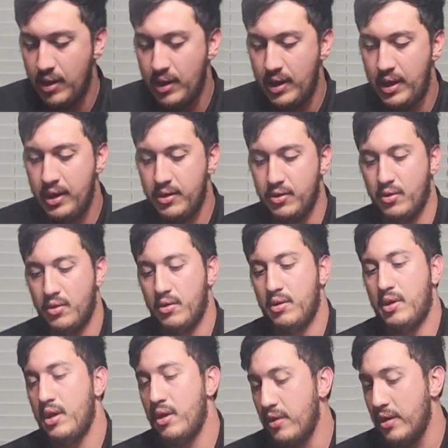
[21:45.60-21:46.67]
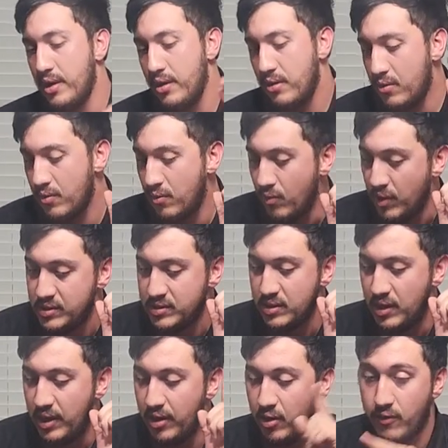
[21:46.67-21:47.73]
and you'll hear it once
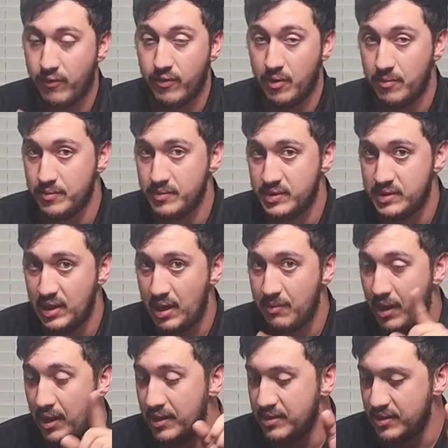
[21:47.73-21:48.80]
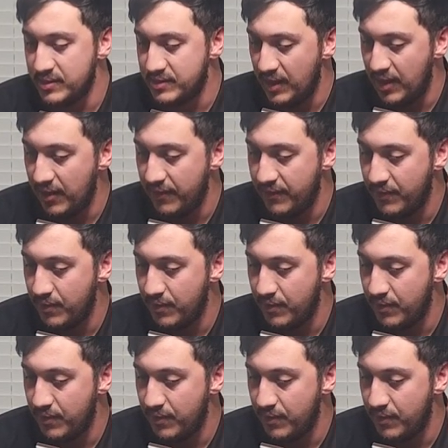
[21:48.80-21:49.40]
I go from semi to safe.